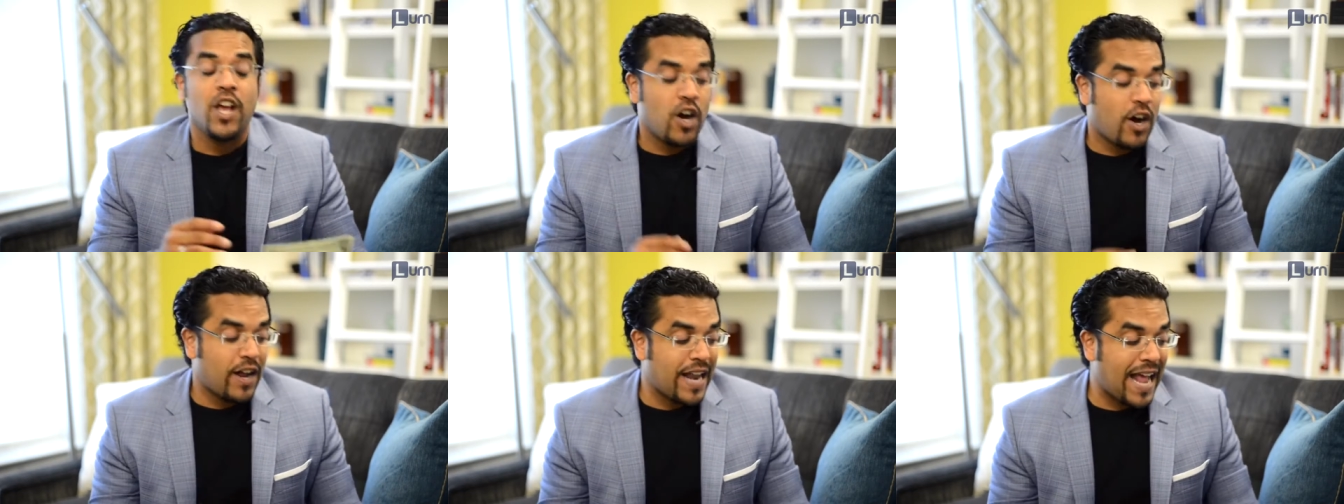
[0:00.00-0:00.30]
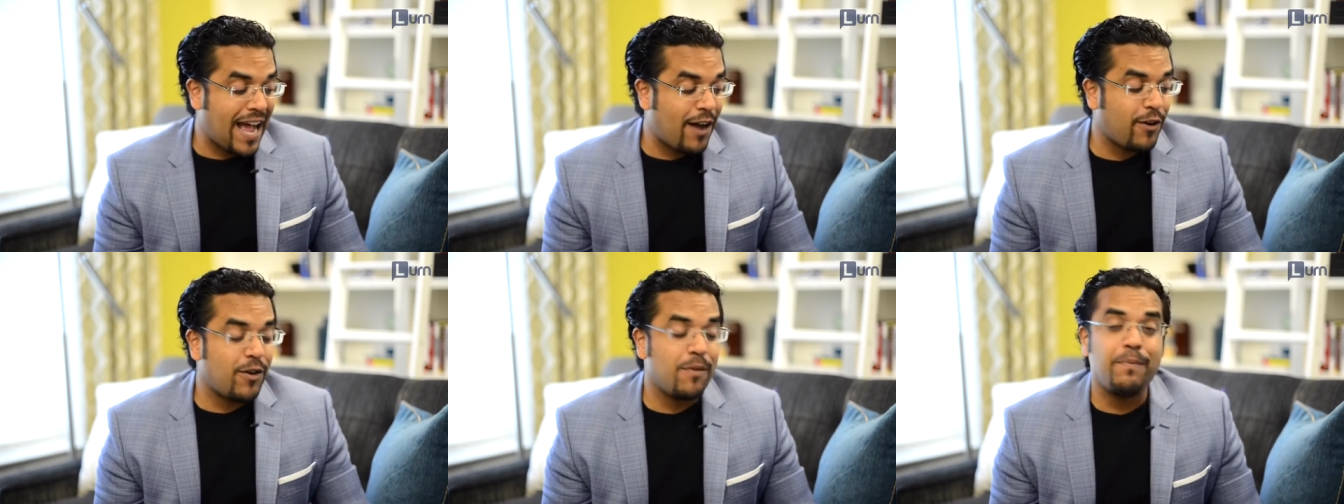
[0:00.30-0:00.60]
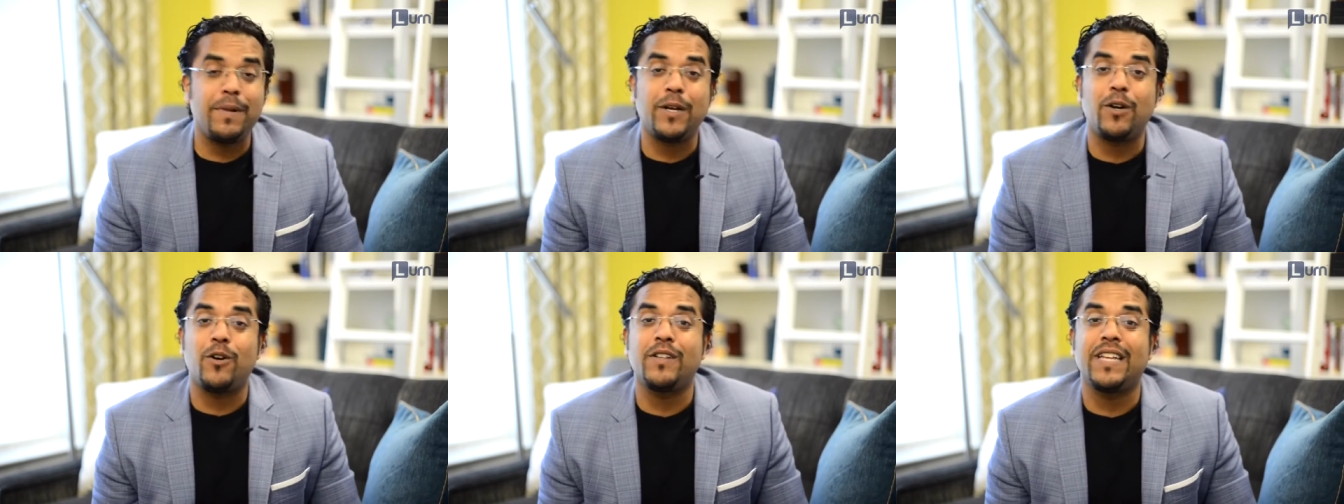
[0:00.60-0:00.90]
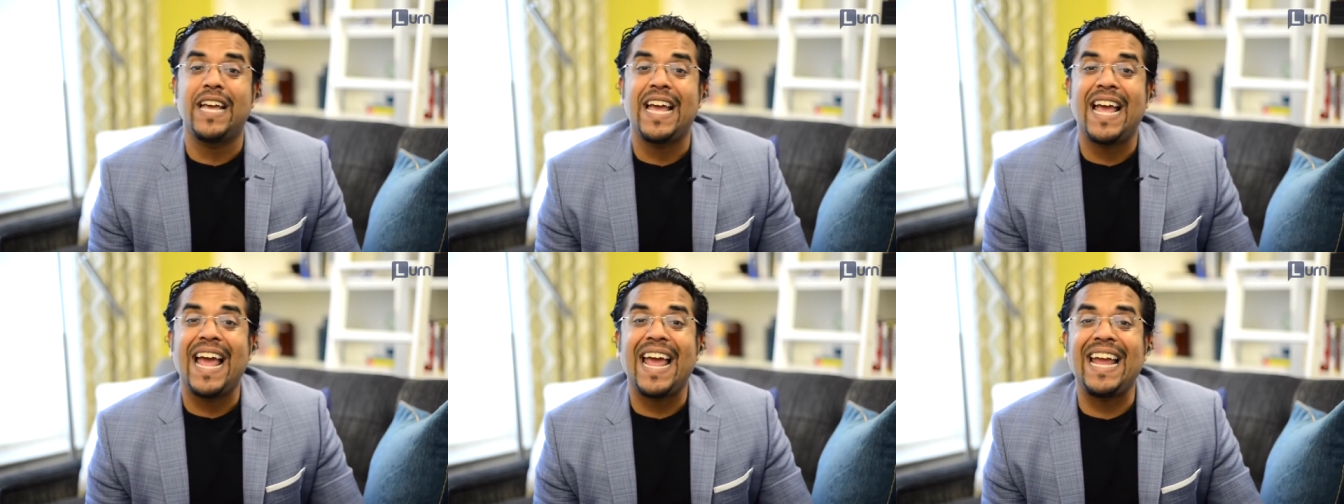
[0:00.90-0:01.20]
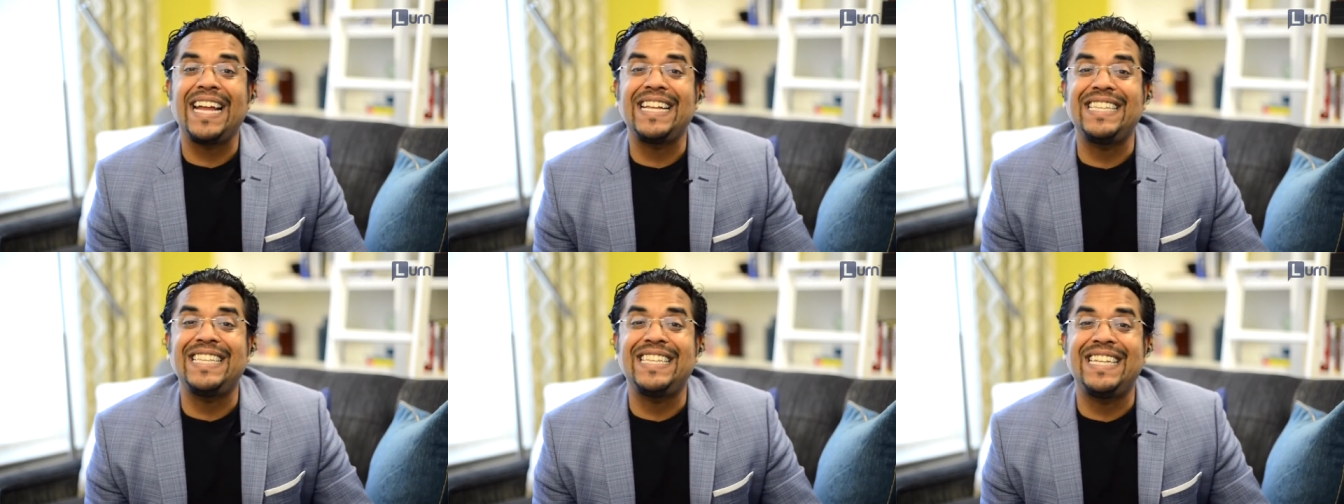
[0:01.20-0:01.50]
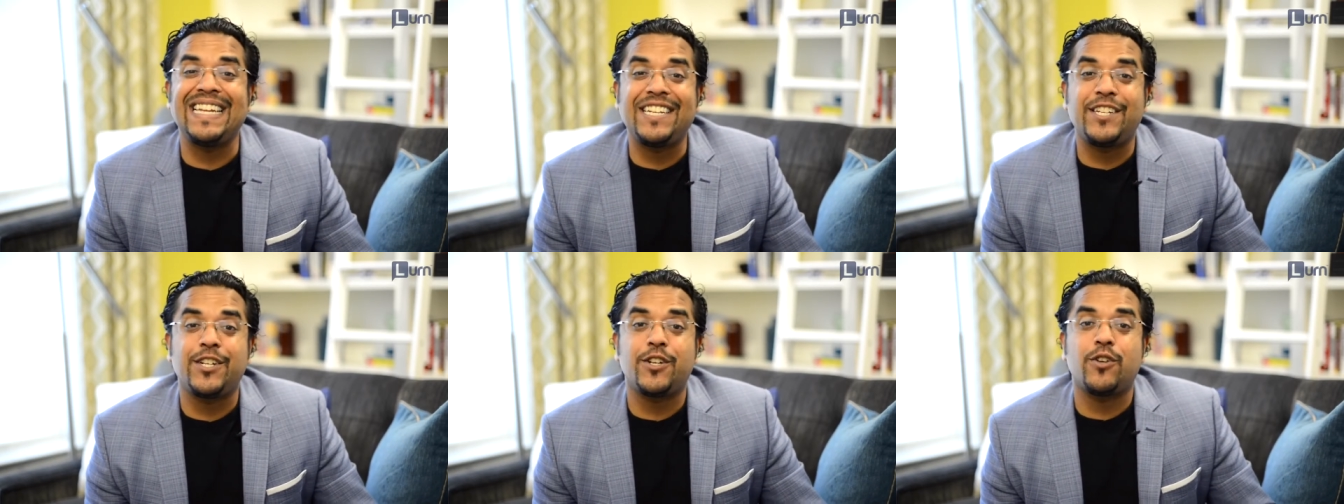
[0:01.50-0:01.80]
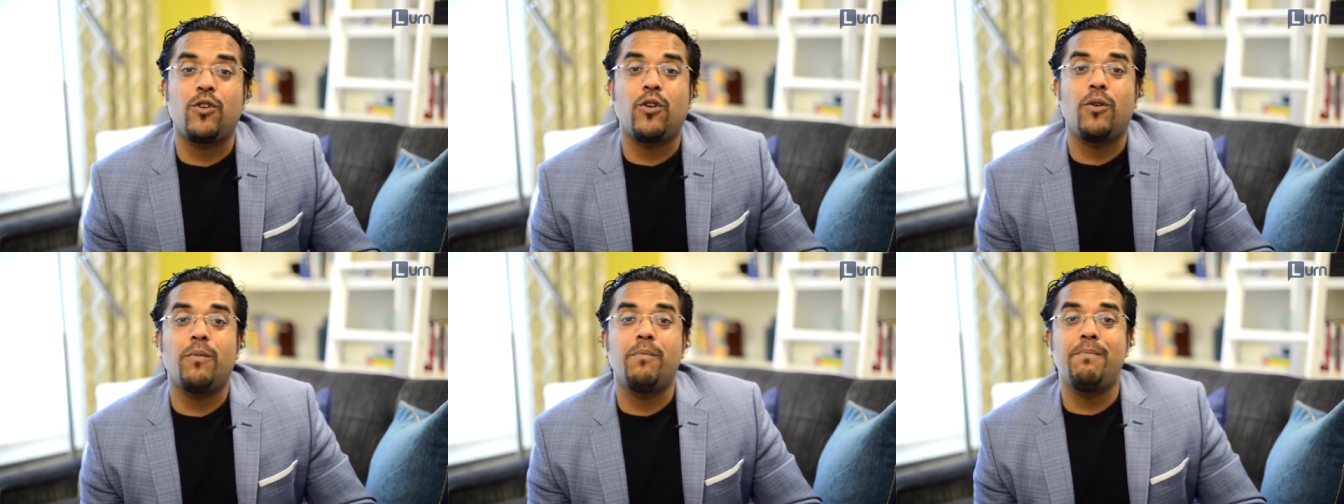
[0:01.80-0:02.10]
on how to build a
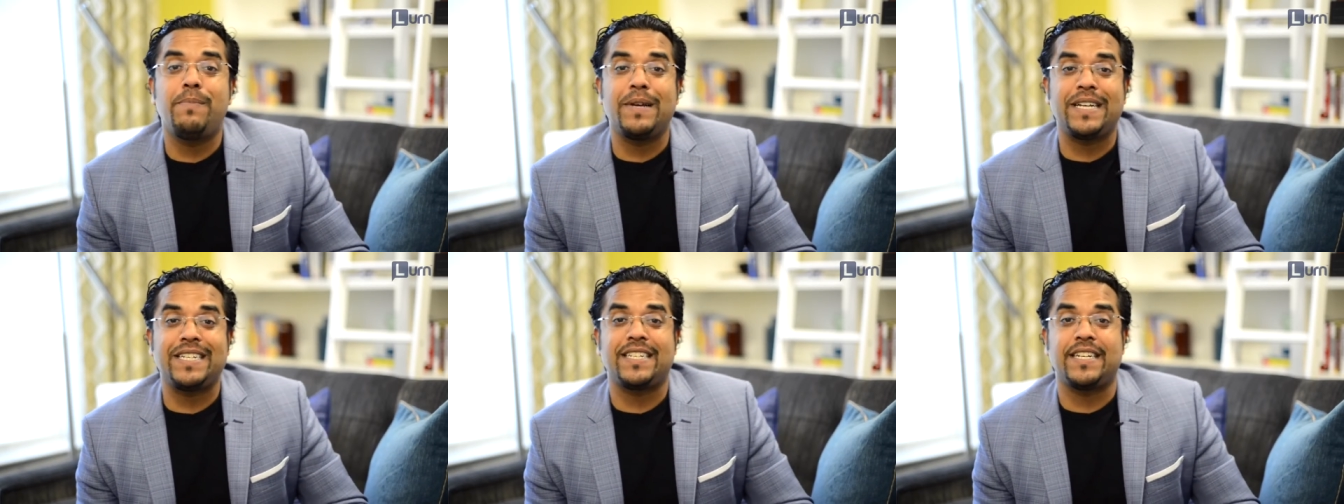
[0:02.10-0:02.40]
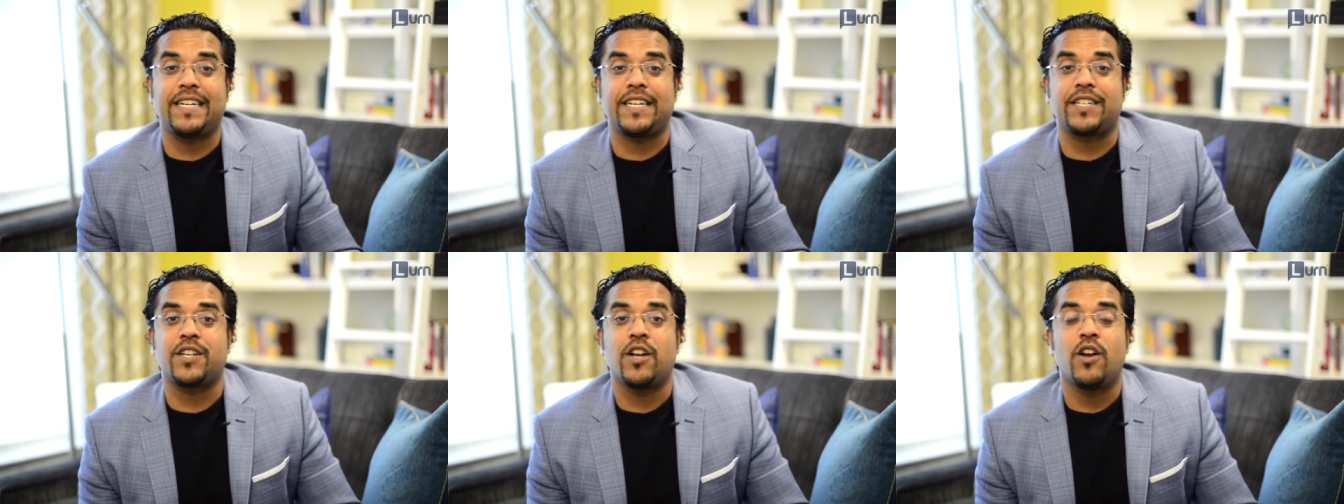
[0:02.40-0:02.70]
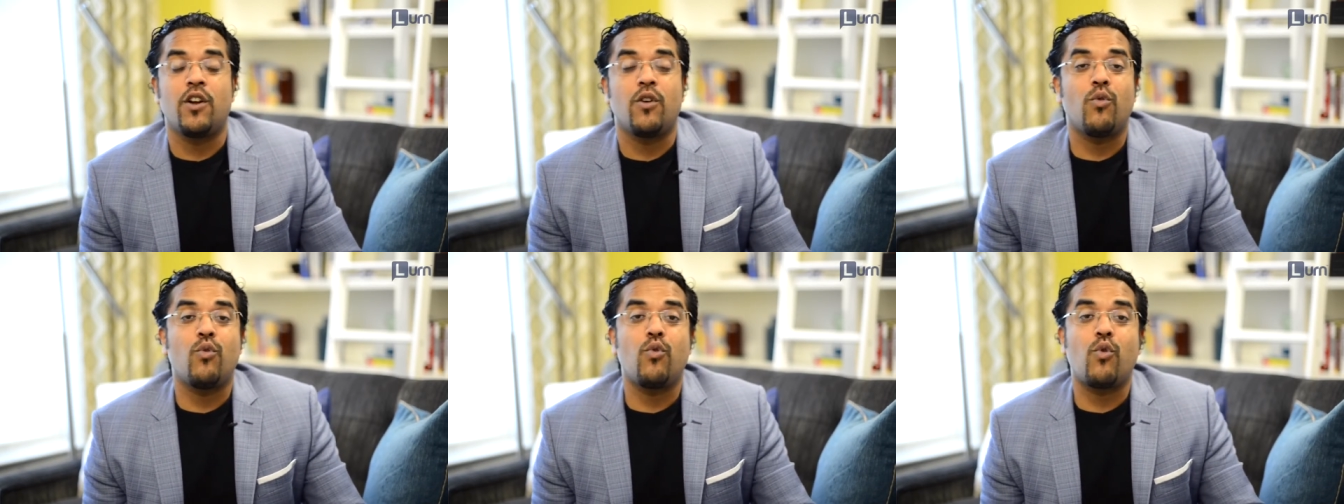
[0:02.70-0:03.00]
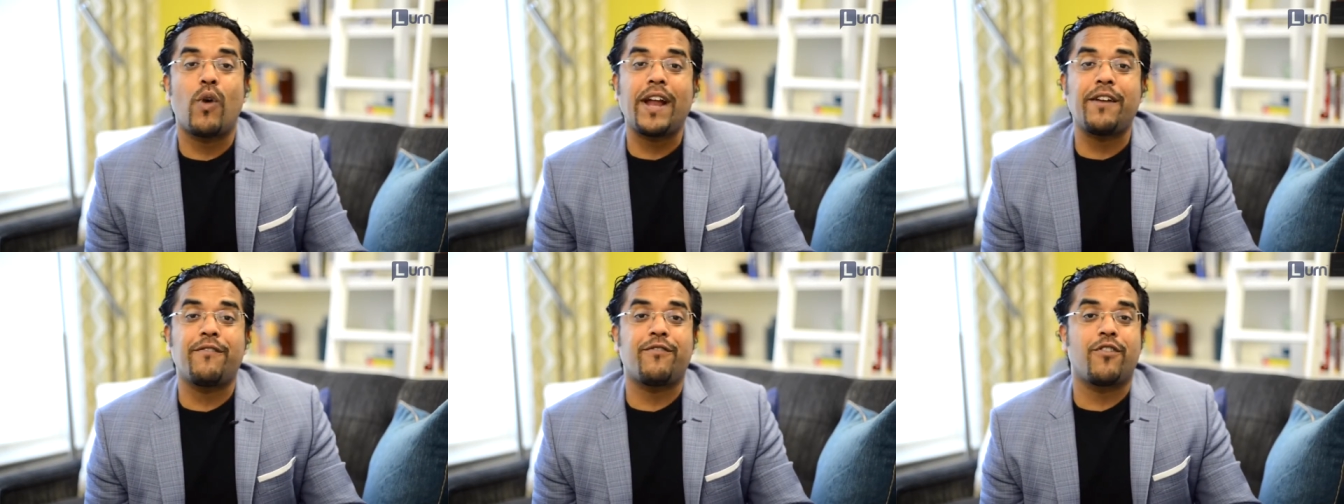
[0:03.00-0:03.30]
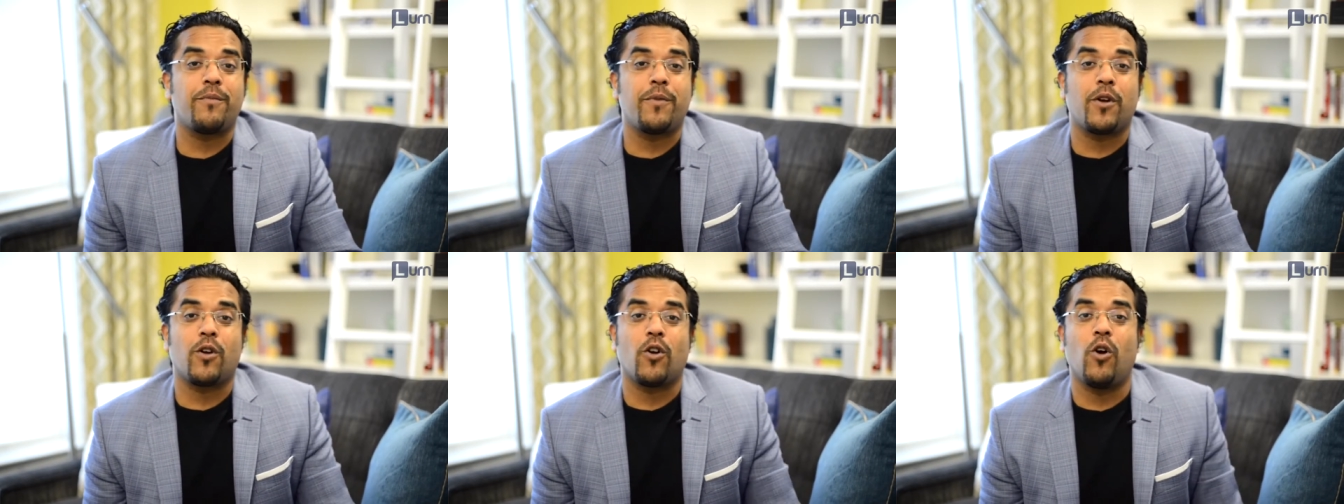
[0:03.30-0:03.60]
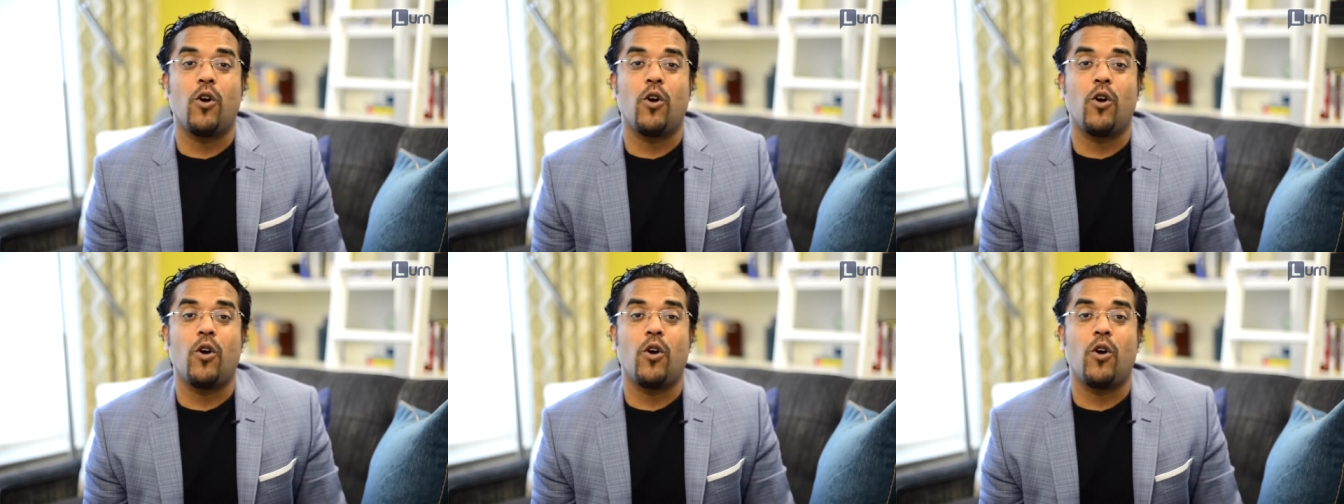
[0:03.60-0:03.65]
digital business right from your